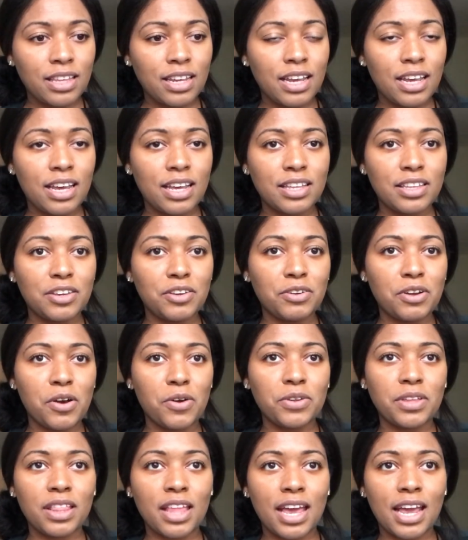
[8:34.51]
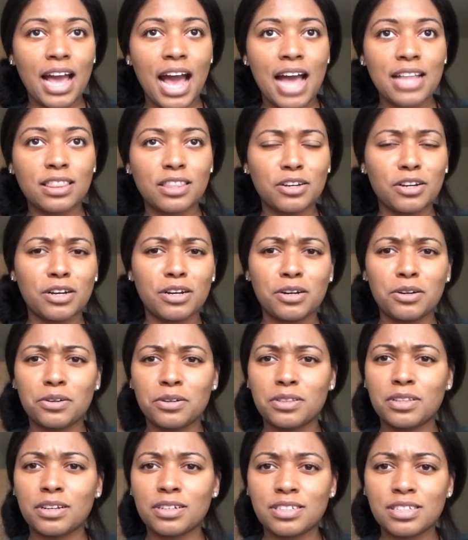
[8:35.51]
then, you know, they got
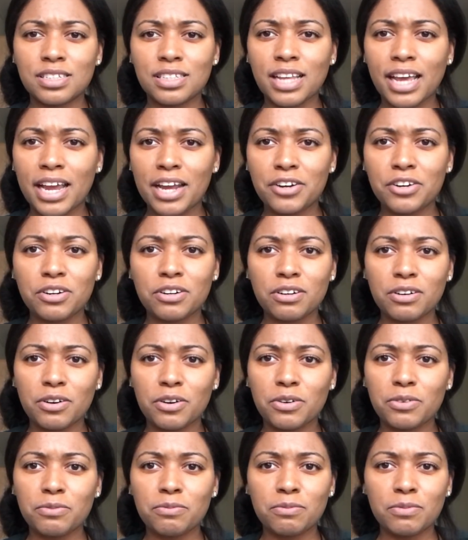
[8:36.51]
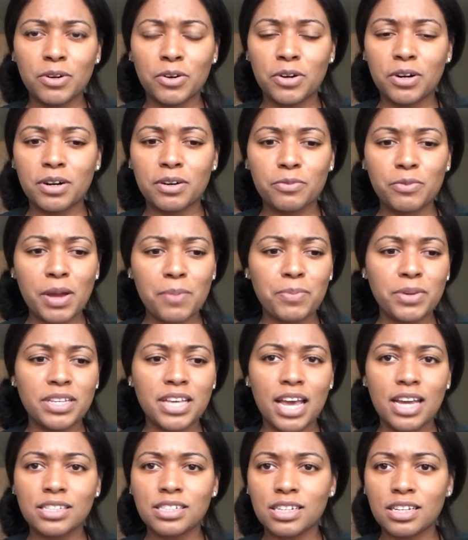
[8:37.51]
the slander or
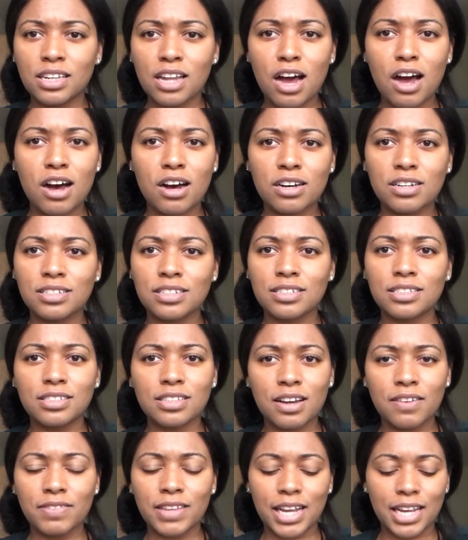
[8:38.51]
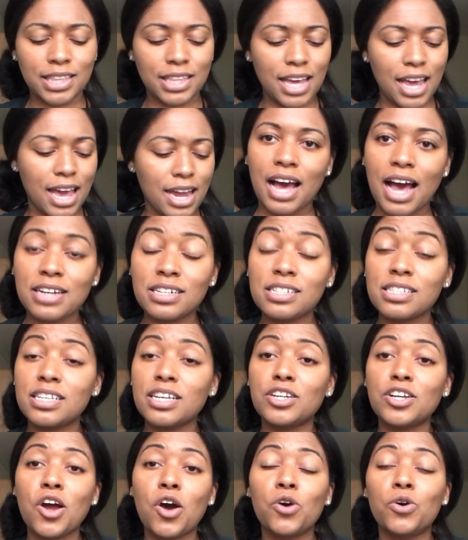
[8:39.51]
reputation laws and stuff like that. I just
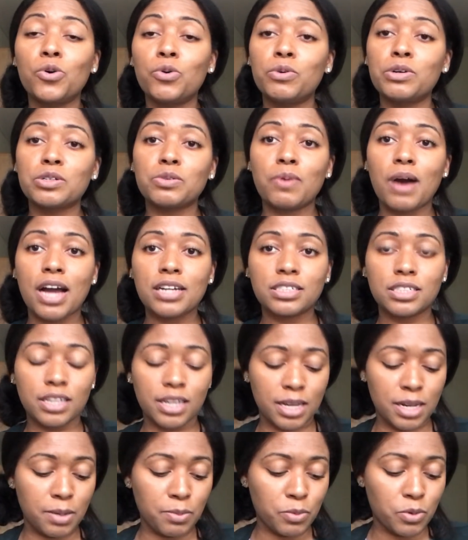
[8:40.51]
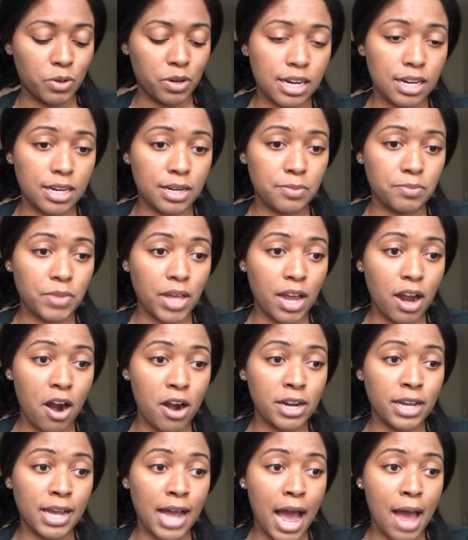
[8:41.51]
didn't know who was watching anymore. They
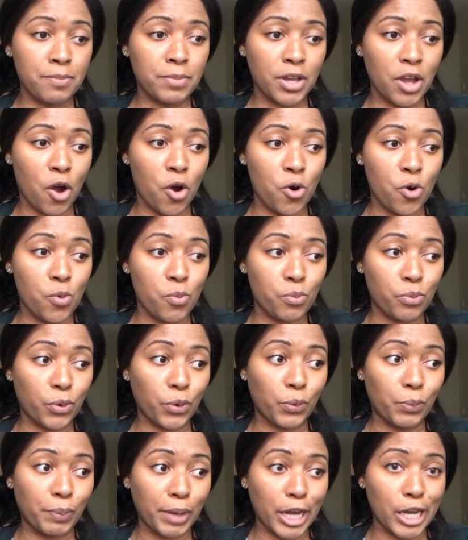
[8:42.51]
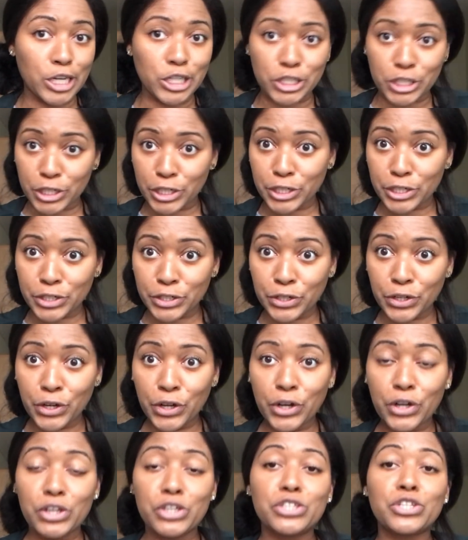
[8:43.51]
already got me on probation.
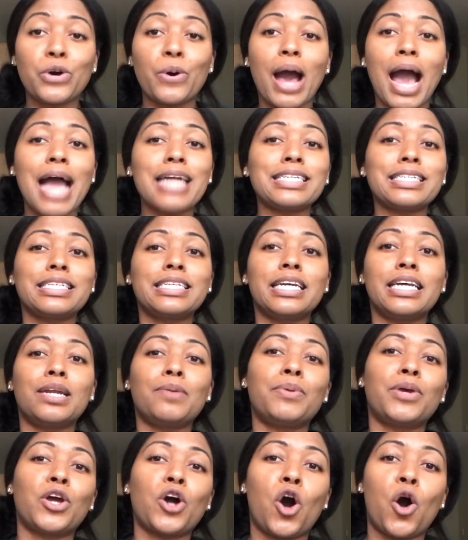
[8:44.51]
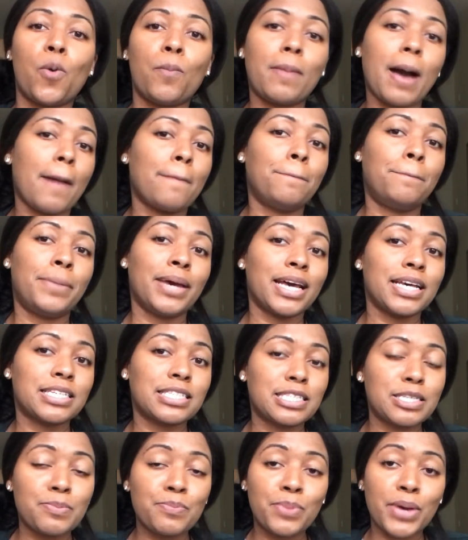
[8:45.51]
So I just need to be on my
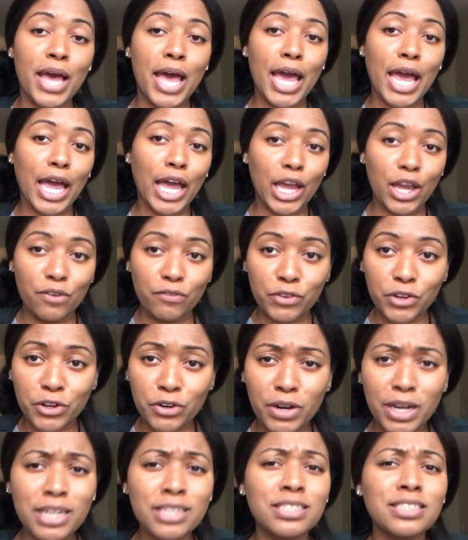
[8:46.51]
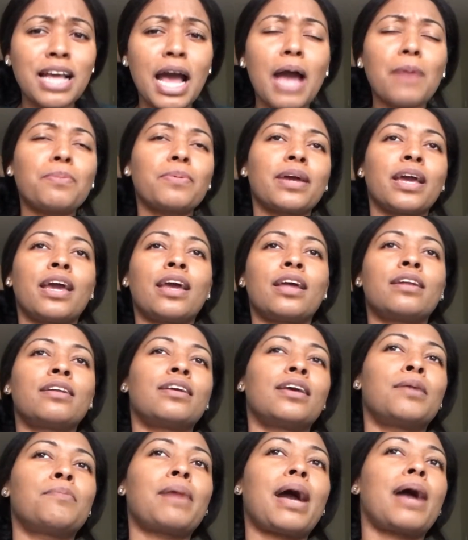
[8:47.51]
best behavior. And it's not,
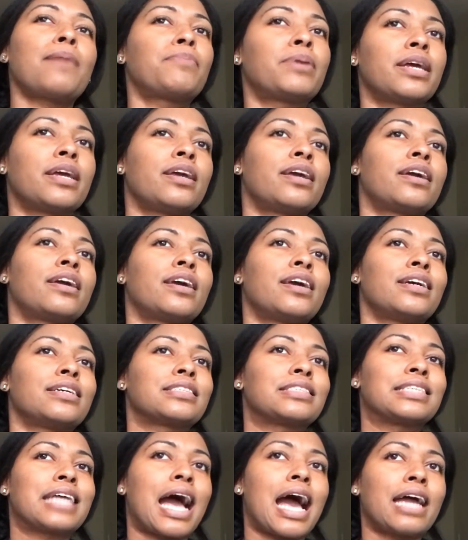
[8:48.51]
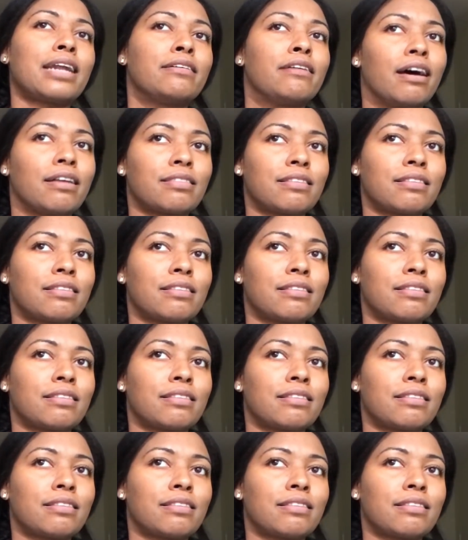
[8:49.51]
and in my opinion, it's not